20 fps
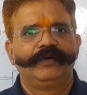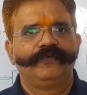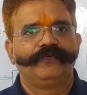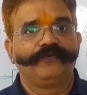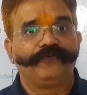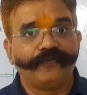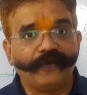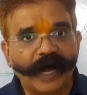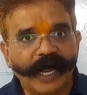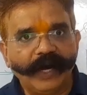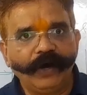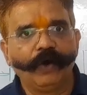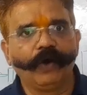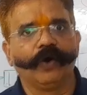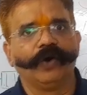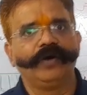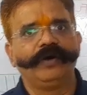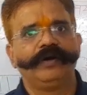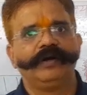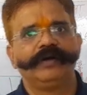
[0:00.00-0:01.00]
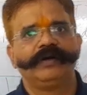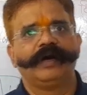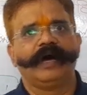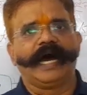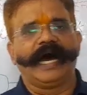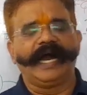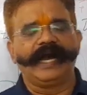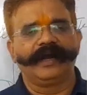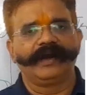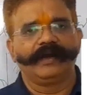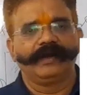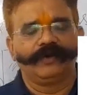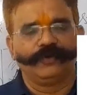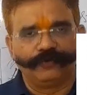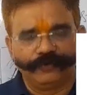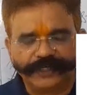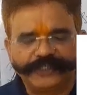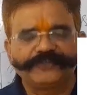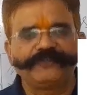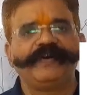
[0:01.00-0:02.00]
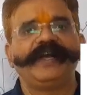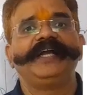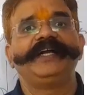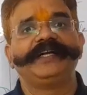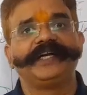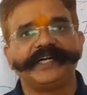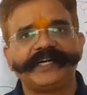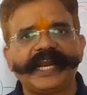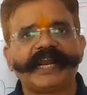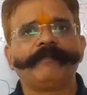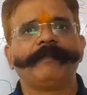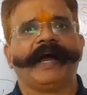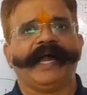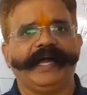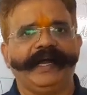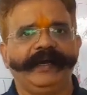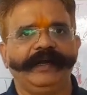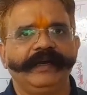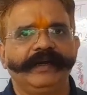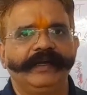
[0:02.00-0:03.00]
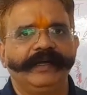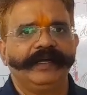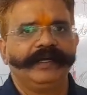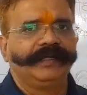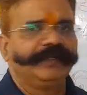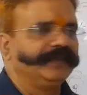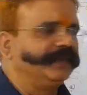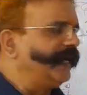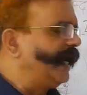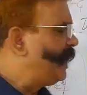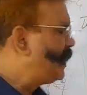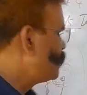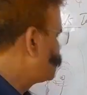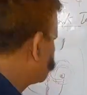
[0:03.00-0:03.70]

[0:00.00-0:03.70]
followed, or which will determine that